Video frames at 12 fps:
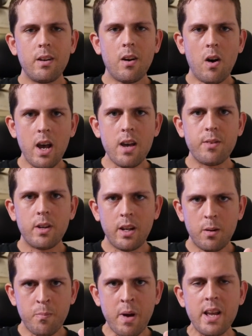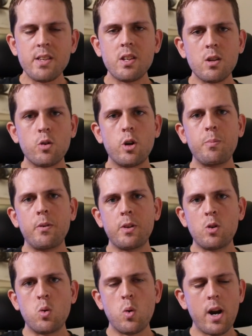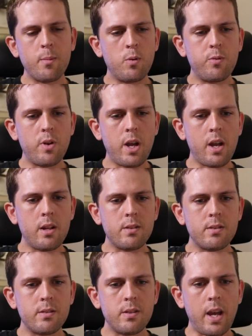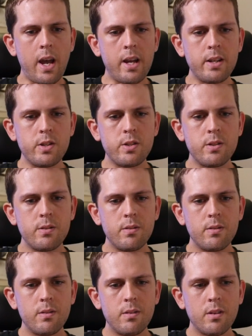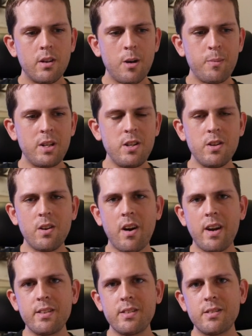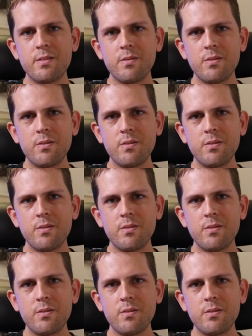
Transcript: I have an amazing group of incredible fans. And, you guys